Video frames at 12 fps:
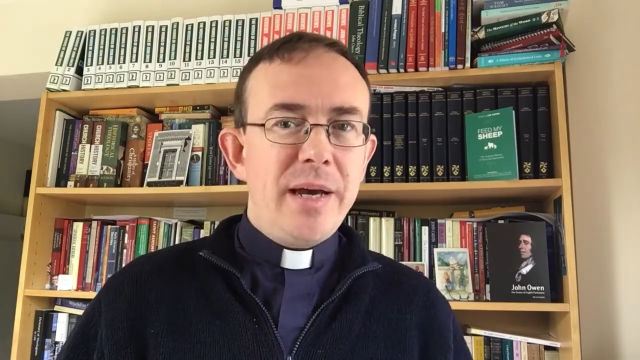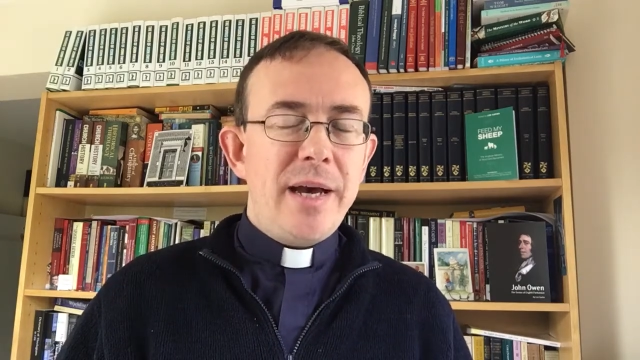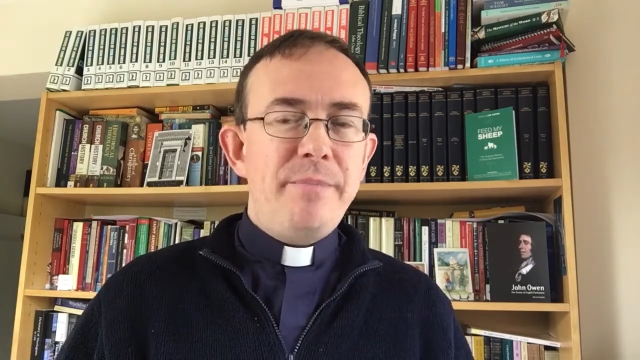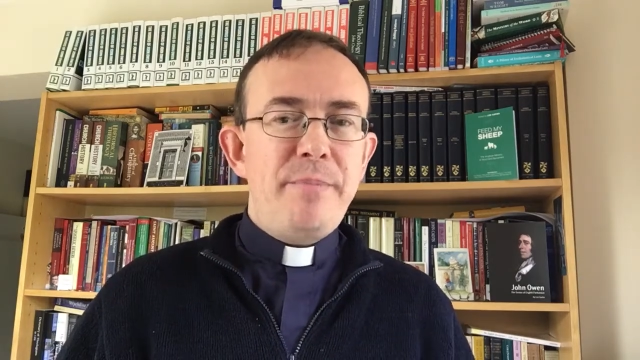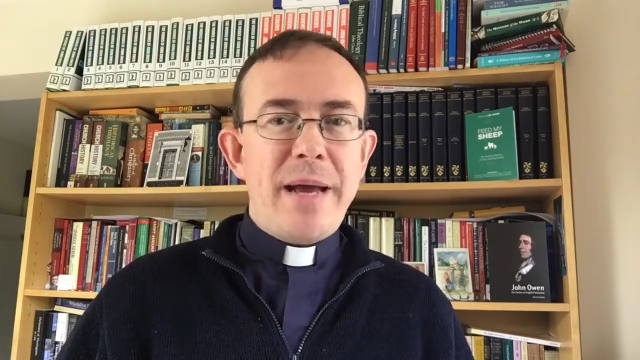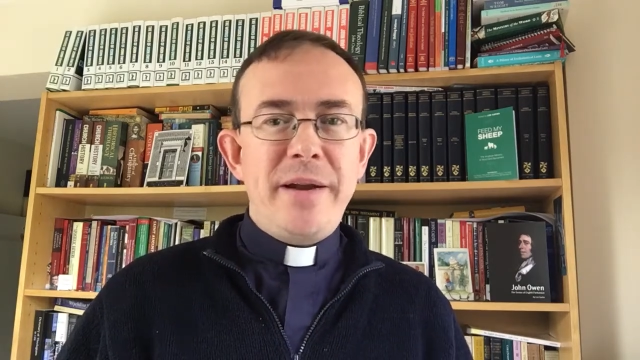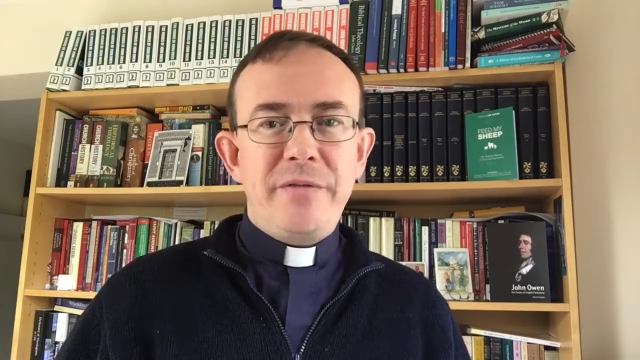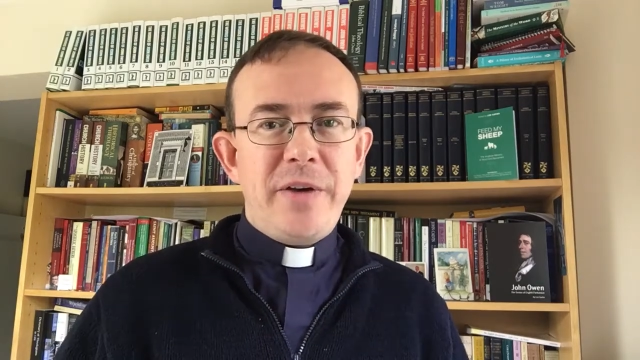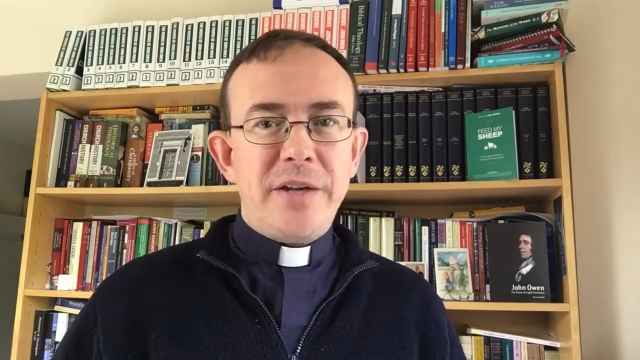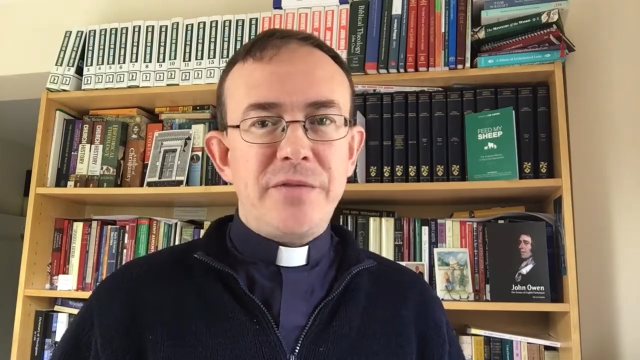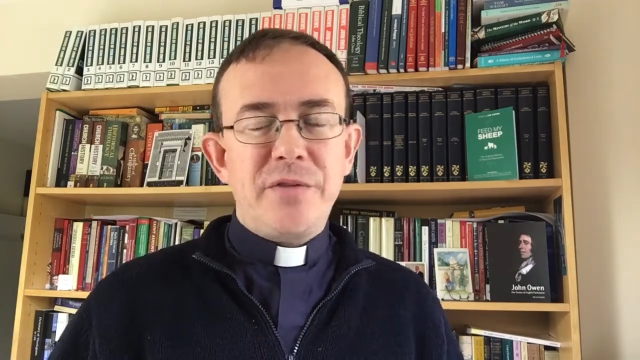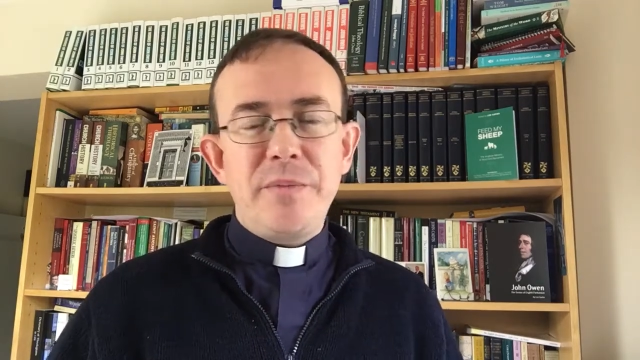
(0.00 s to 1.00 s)
and
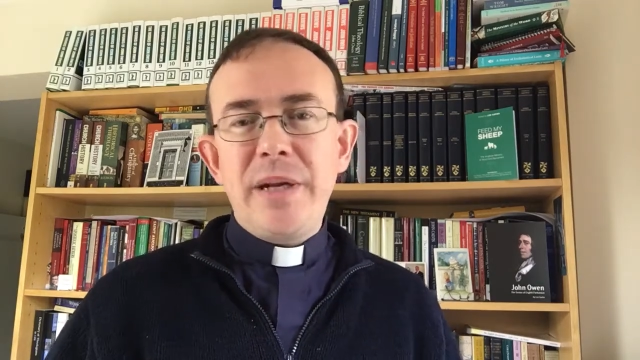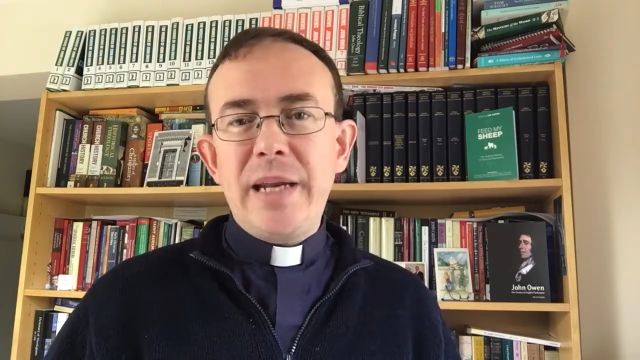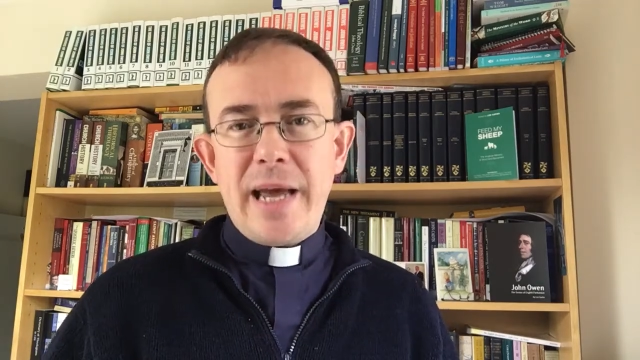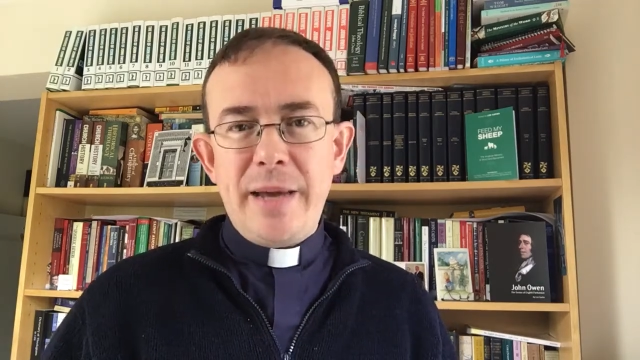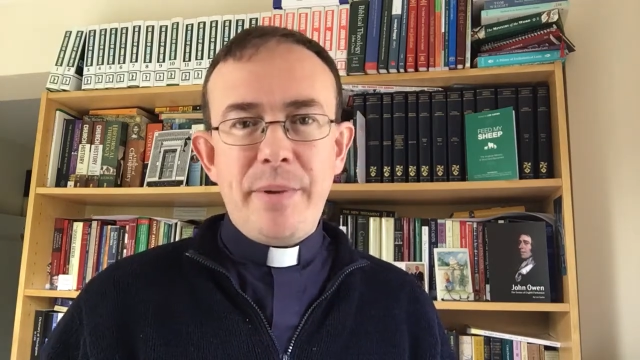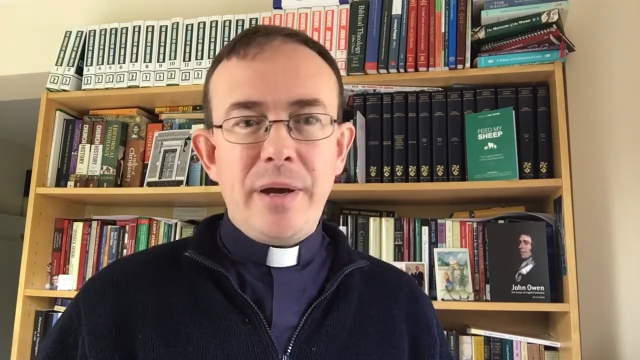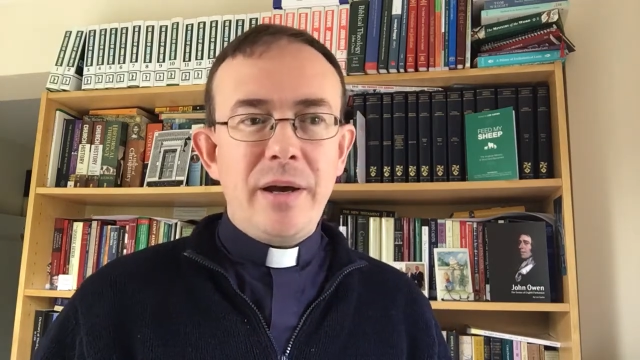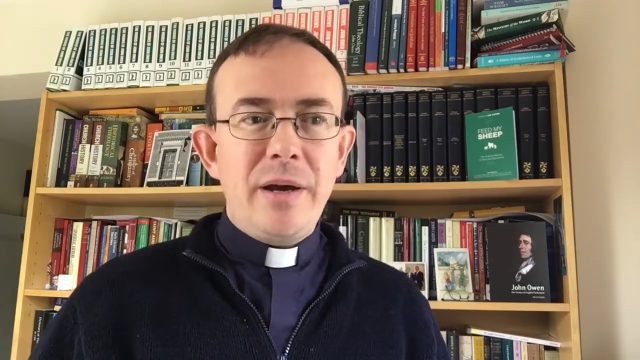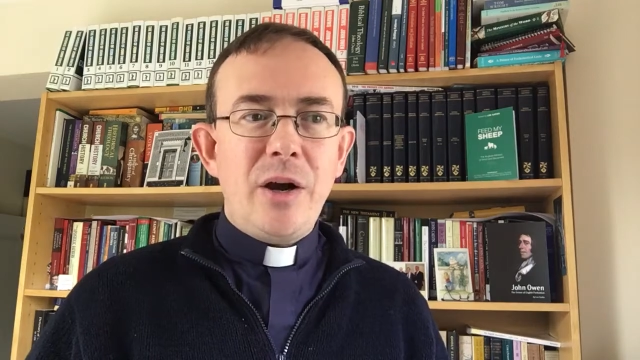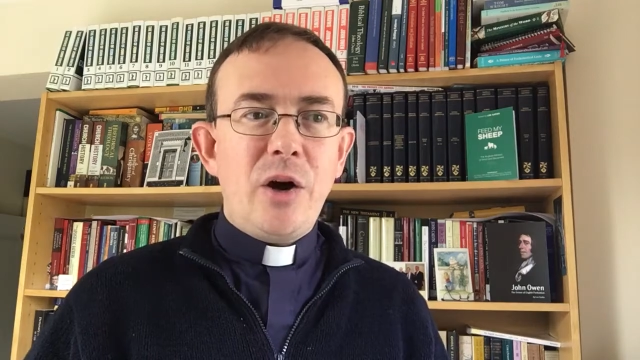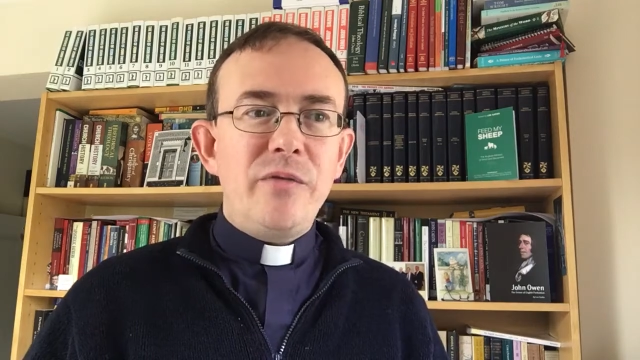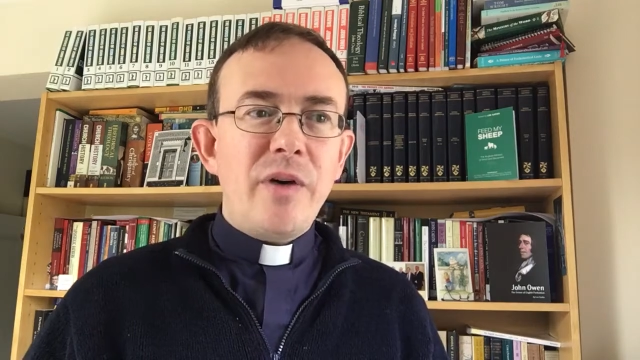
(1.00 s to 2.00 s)
benefit from the labour
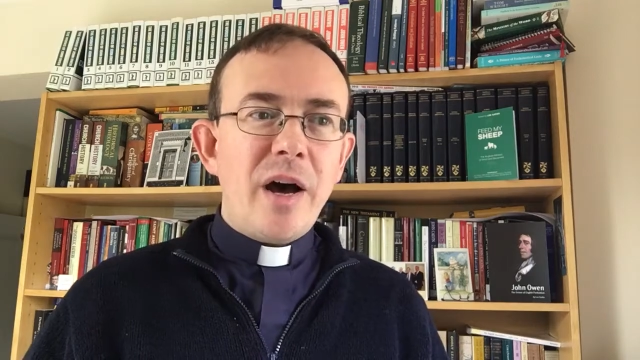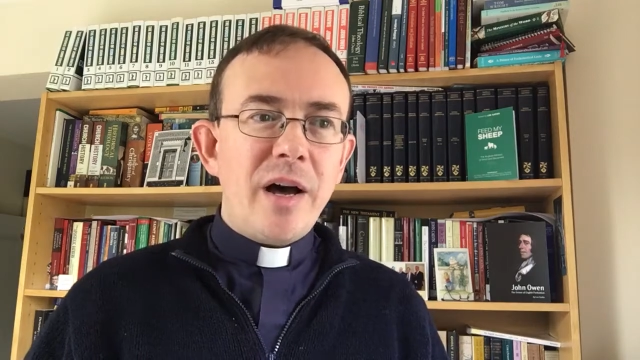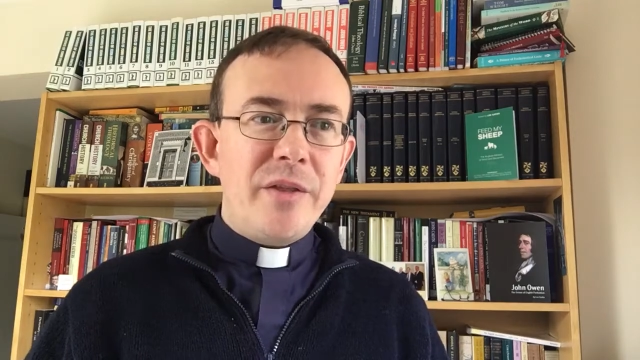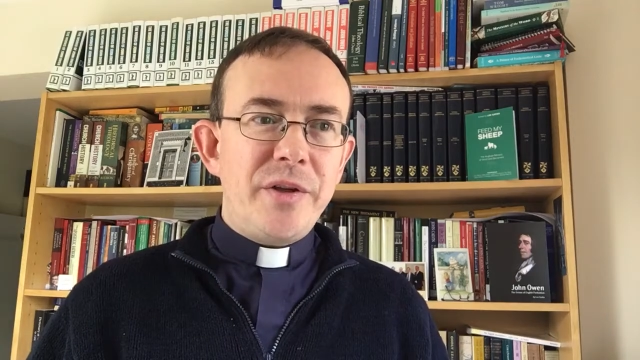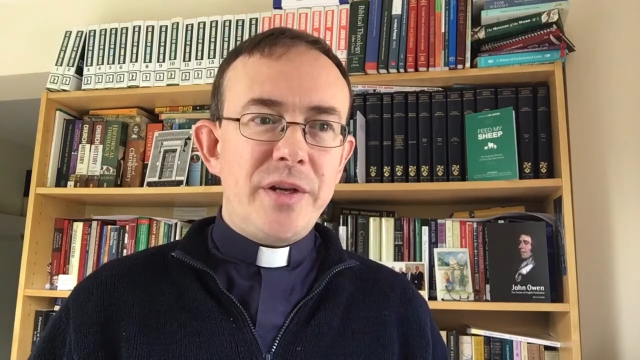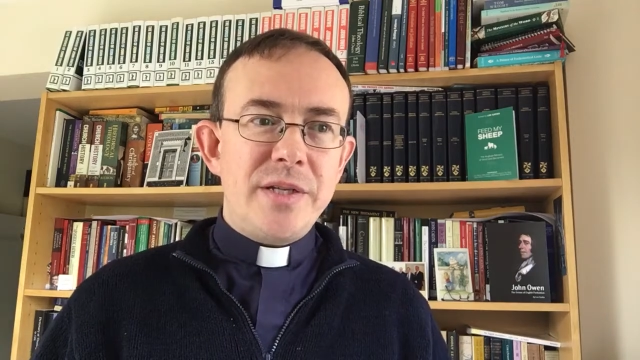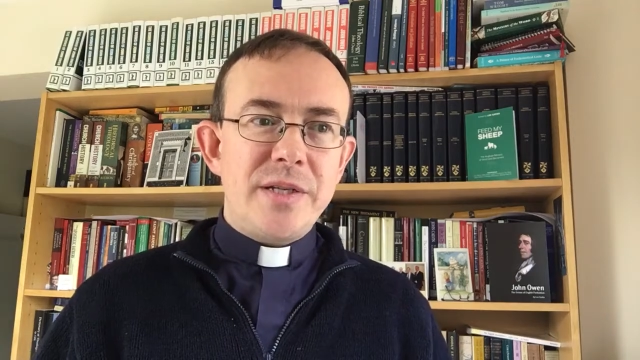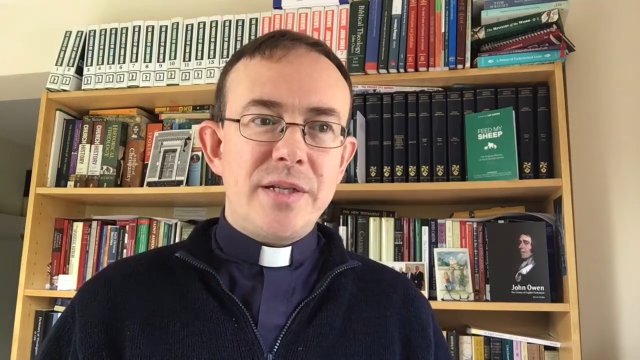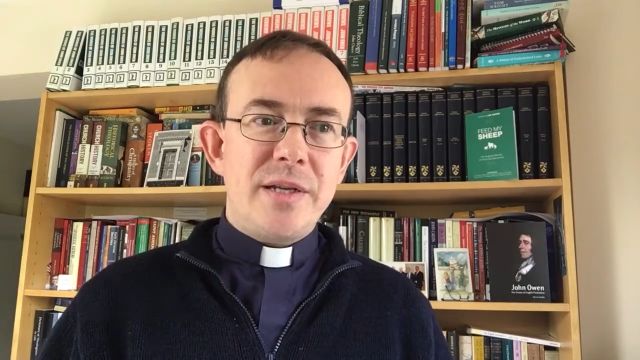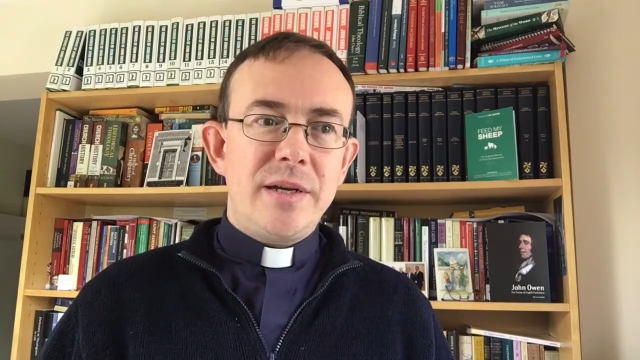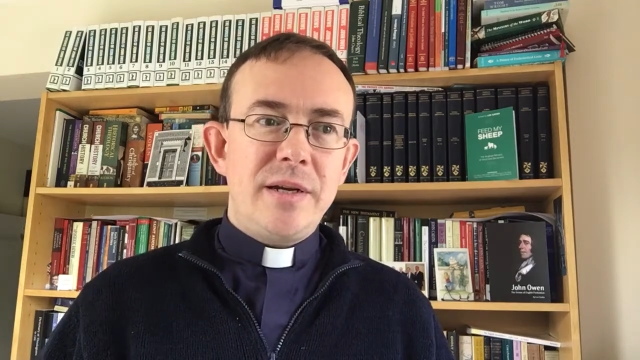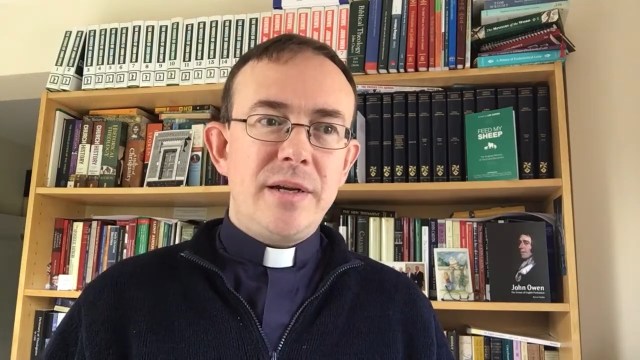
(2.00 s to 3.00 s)
of others.